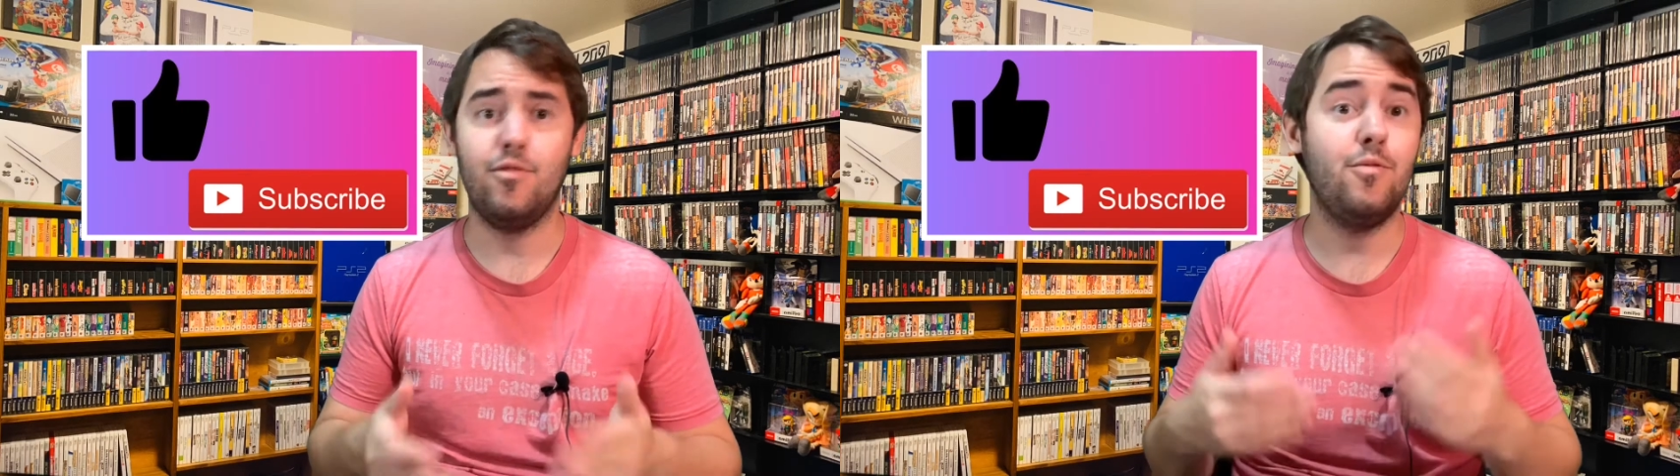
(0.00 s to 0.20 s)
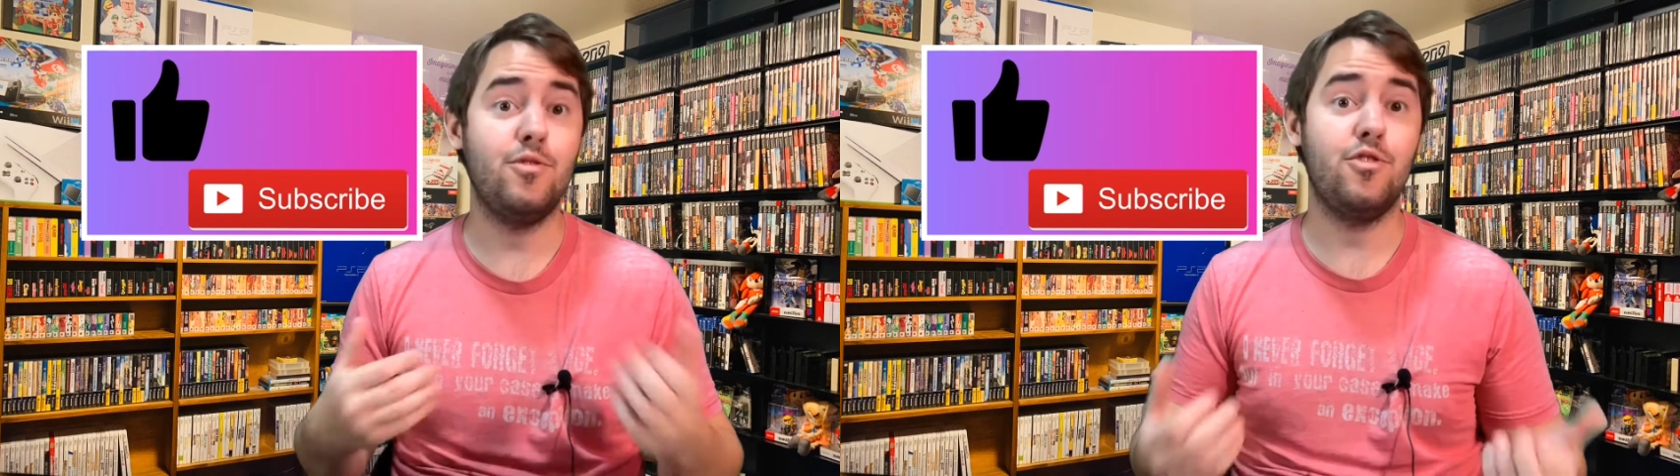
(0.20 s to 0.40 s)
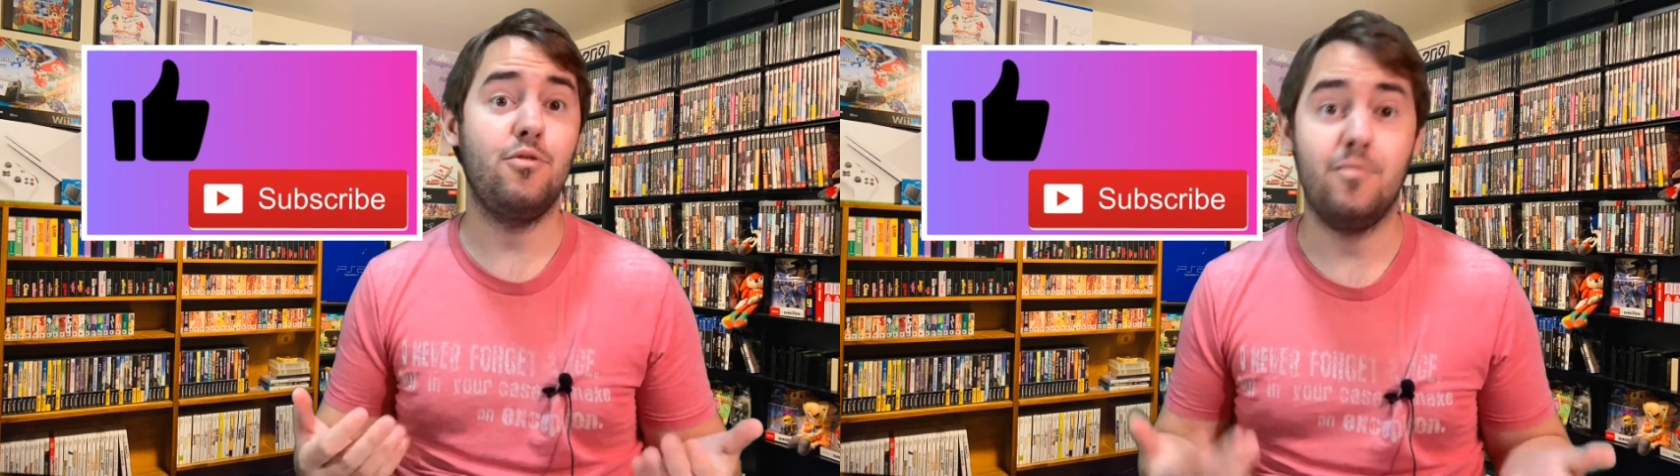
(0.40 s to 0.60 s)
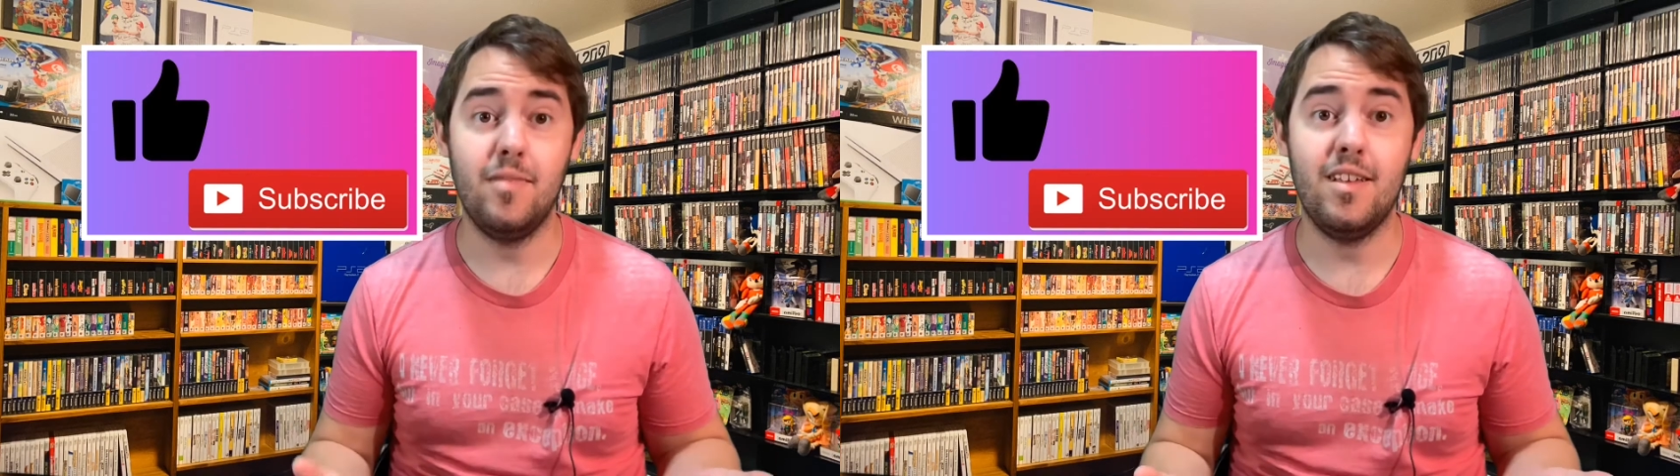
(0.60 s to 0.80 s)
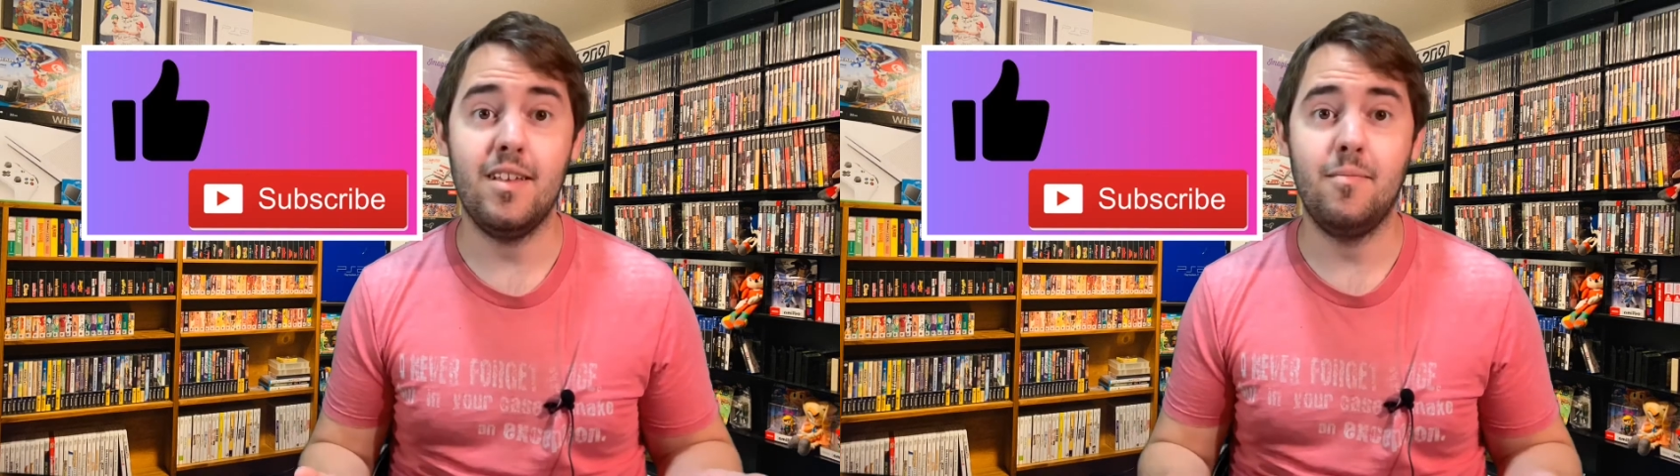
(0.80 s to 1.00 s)
No one told
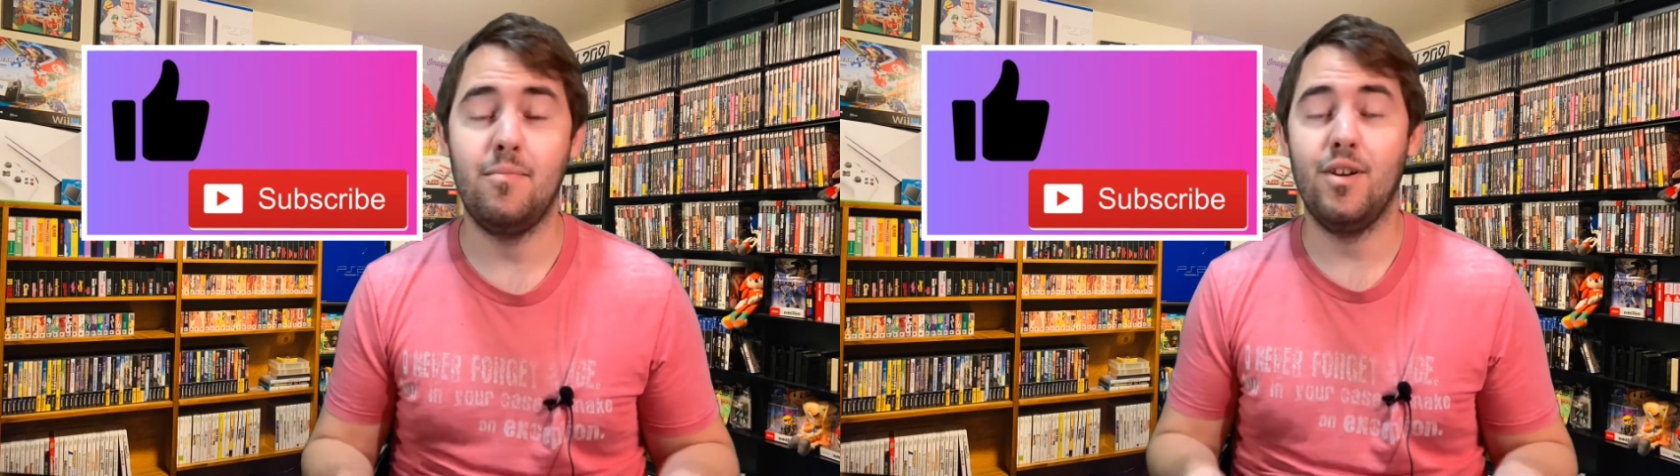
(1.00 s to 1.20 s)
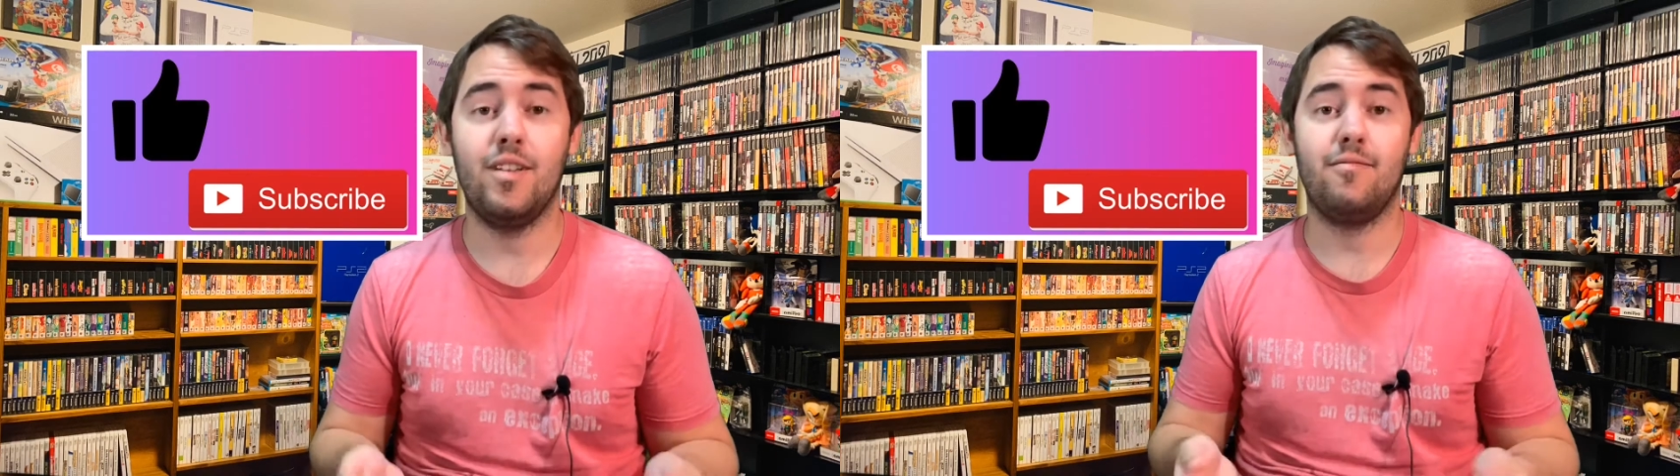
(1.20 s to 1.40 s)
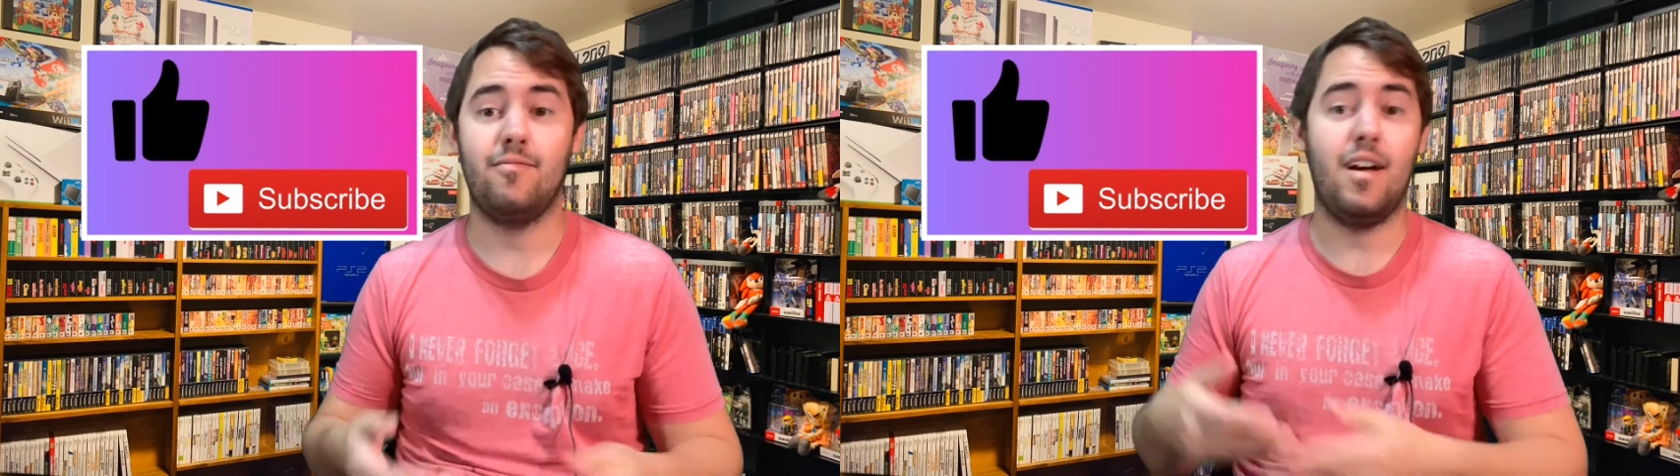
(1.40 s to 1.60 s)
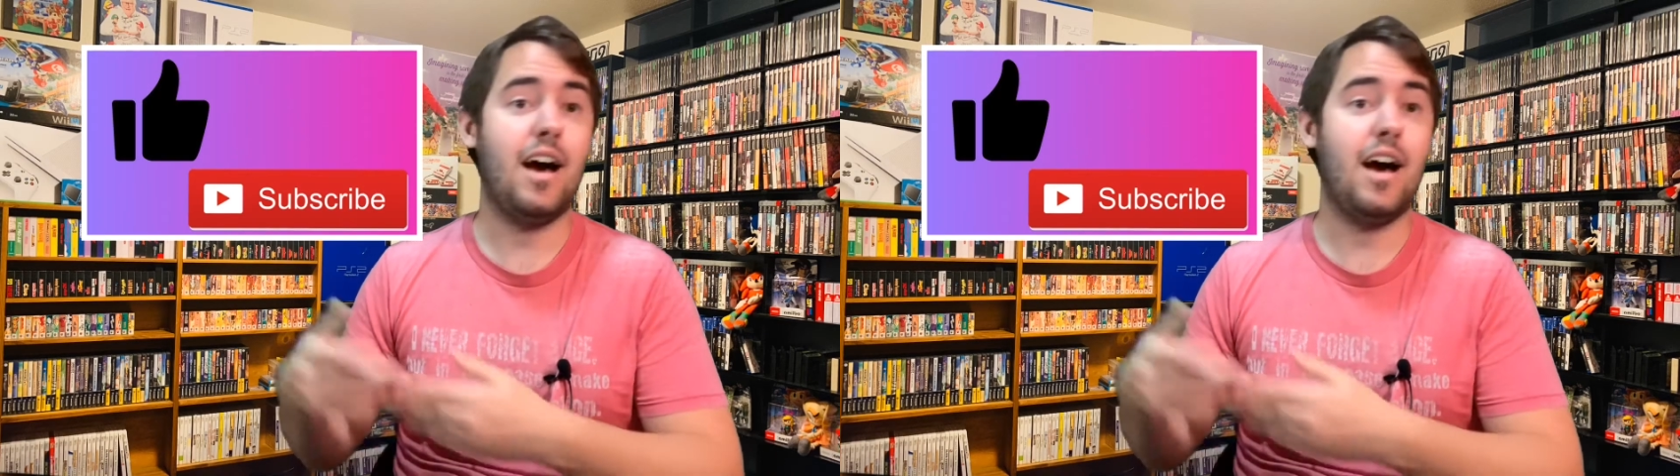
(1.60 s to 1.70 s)
me, but